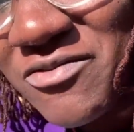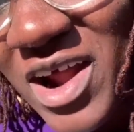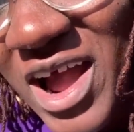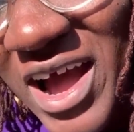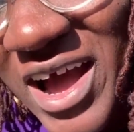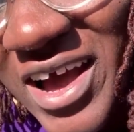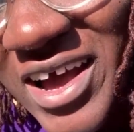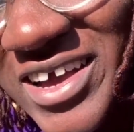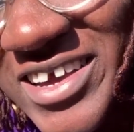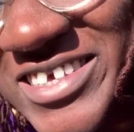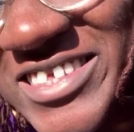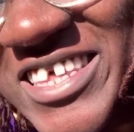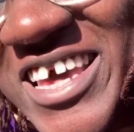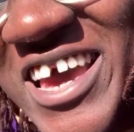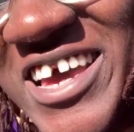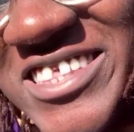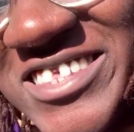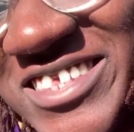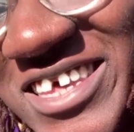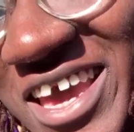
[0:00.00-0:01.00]
rise
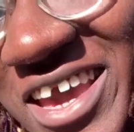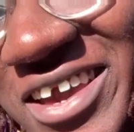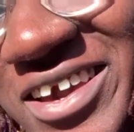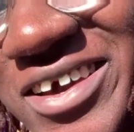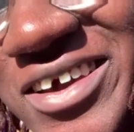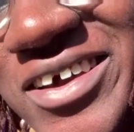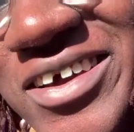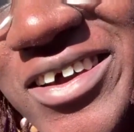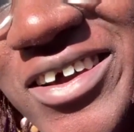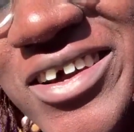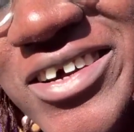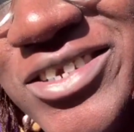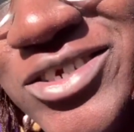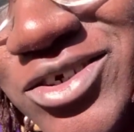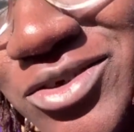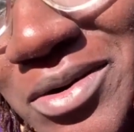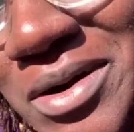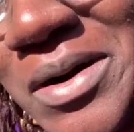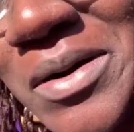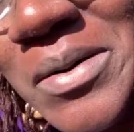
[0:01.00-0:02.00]
and take
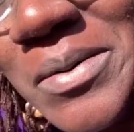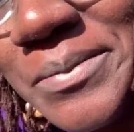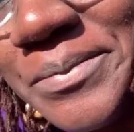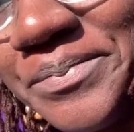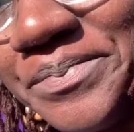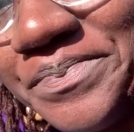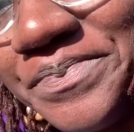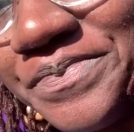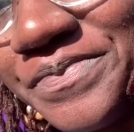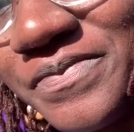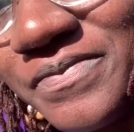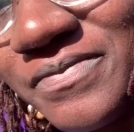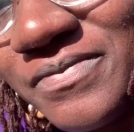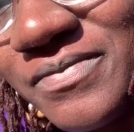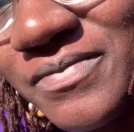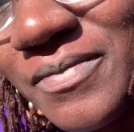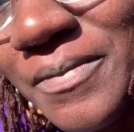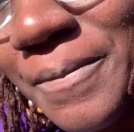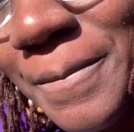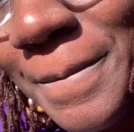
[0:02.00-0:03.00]
control.
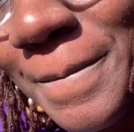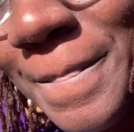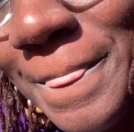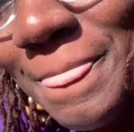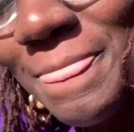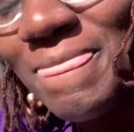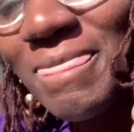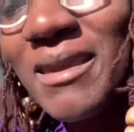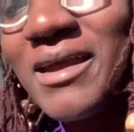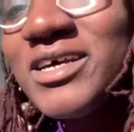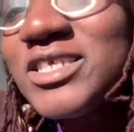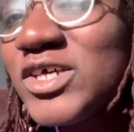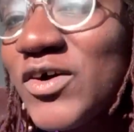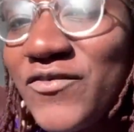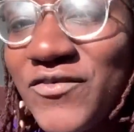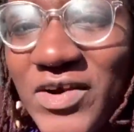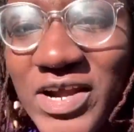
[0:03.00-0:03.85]
So